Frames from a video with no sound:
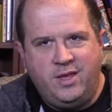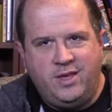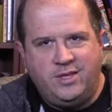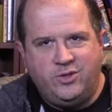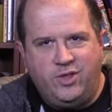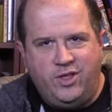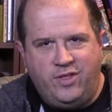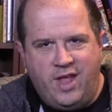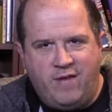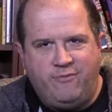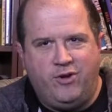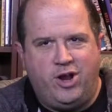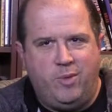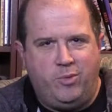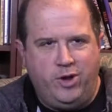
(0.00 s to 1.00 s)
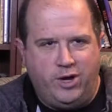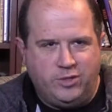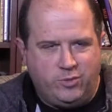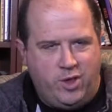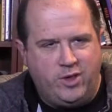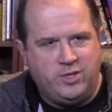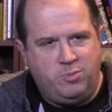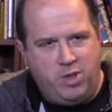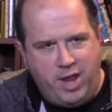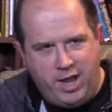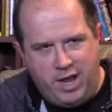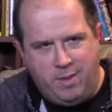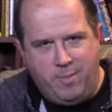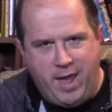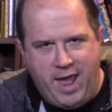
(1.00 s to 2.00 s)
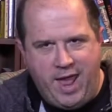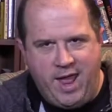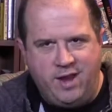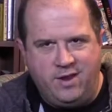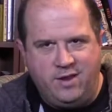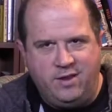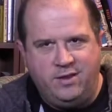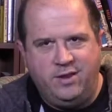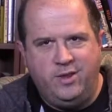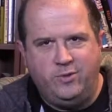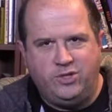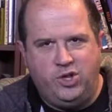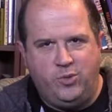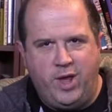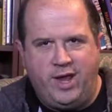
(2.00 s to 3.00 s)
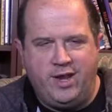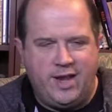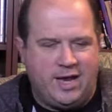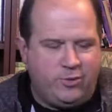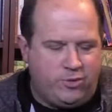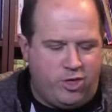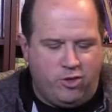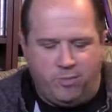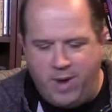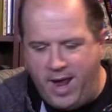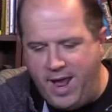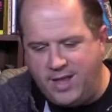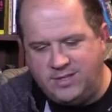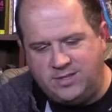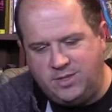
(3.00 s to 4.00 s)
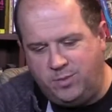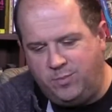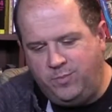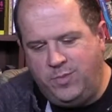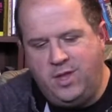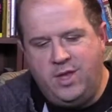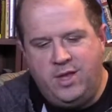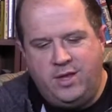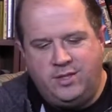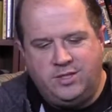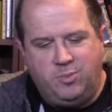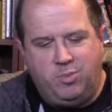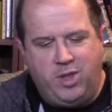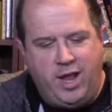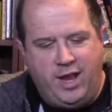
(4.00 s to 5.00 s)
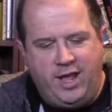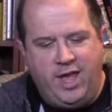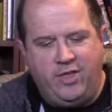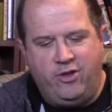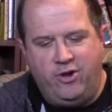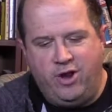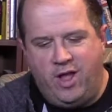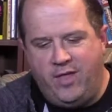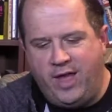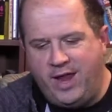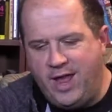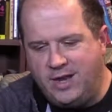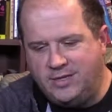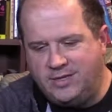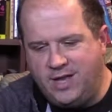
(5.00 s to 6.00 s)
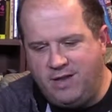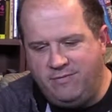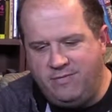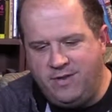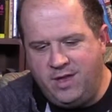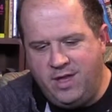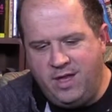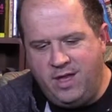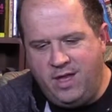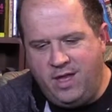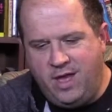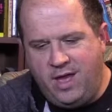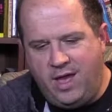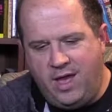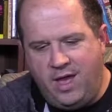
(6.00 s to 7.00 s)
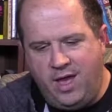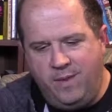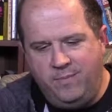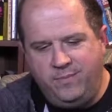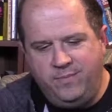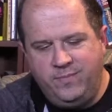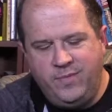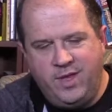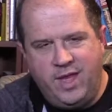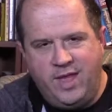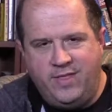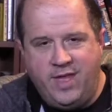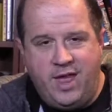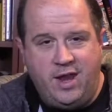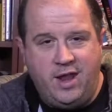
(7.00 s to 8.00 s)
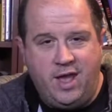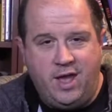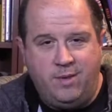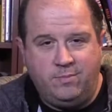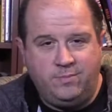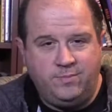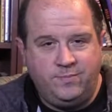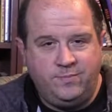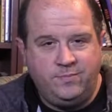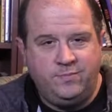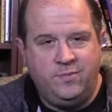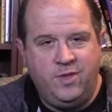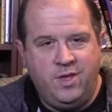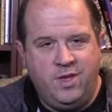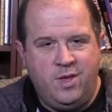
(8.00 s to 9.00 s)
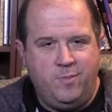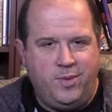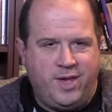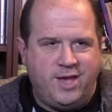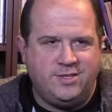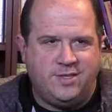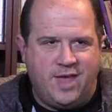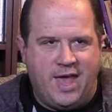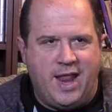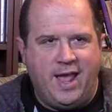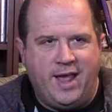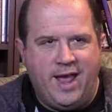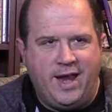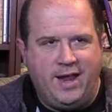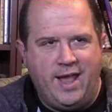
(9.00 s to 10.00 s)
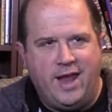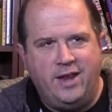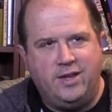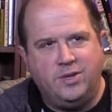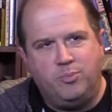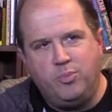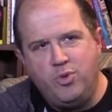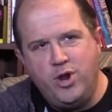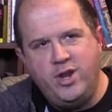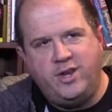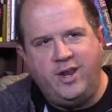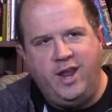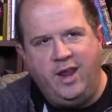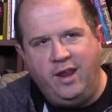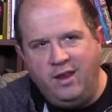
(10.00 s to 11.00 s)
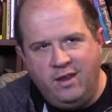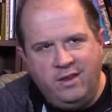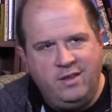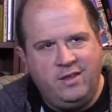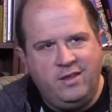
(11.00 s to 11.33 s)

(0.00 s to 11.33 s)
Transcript: so I did that for a couple of years while I was playing in a band, and it was a good way to connect with other bands to play together and all that kind of stuff. And then because of that, I kind of got into printing.